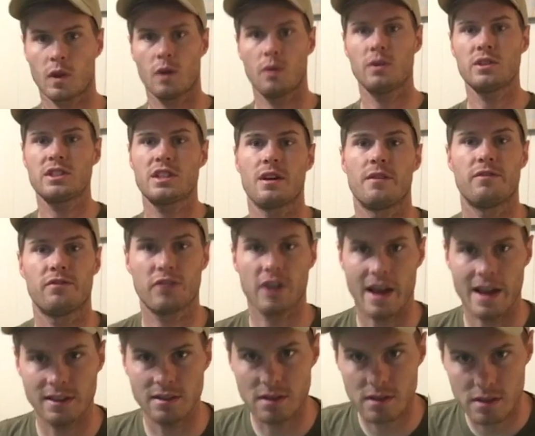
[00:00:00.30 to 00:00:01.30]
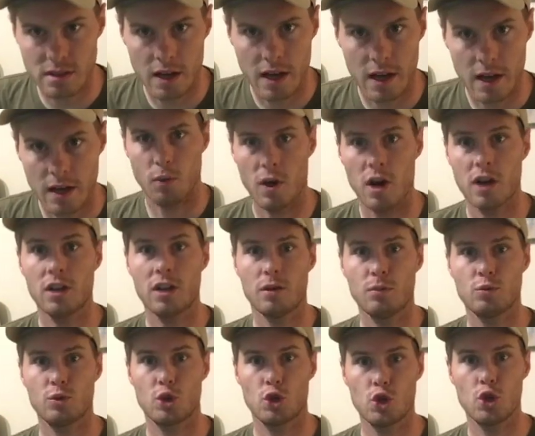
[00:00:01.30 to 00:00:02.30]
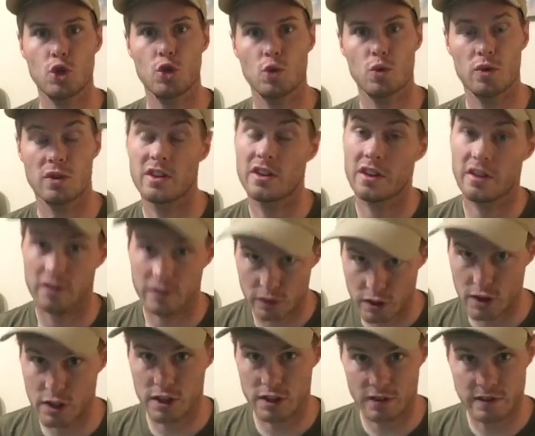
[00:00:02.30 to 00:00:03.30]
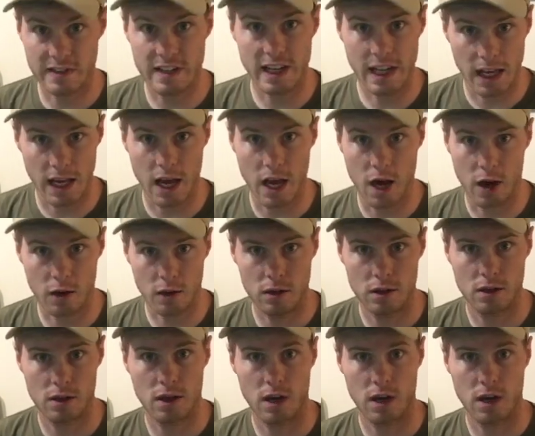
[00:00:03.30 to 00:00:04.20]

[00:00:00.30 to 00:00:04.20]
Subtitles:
What's up, friends? Welcome to the first video